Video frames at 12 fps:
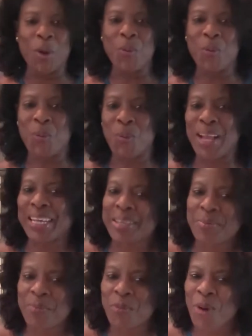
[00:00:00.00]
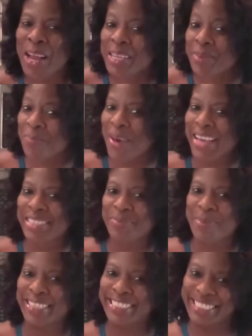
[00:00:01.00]
welcome back to
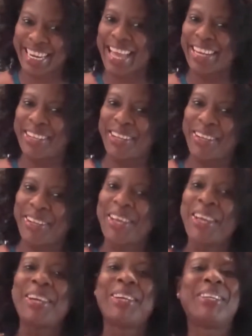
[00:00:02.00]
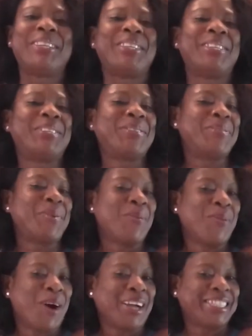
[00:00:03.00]
my channel. You are
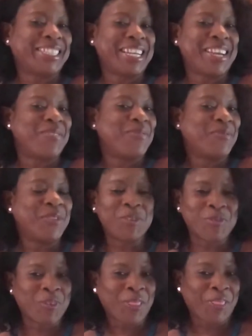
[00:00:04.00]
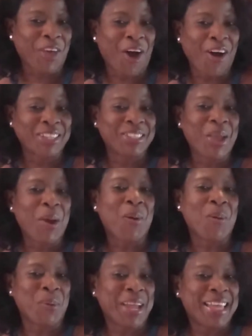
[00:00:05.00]
watching Food for Thought
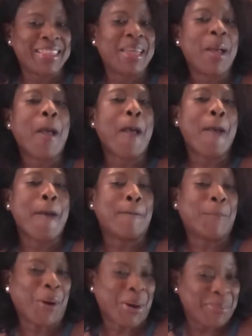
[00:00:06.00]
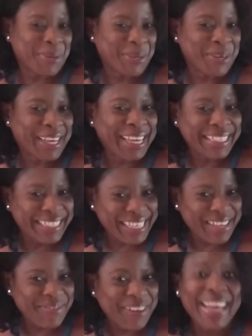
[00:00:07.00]
with Barbara
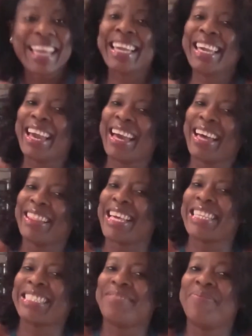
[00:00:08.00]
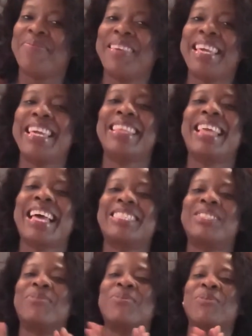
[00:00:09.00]
Cooking-Diva. Yeah, that's me,
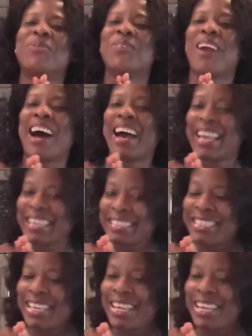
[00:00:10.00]
that's right.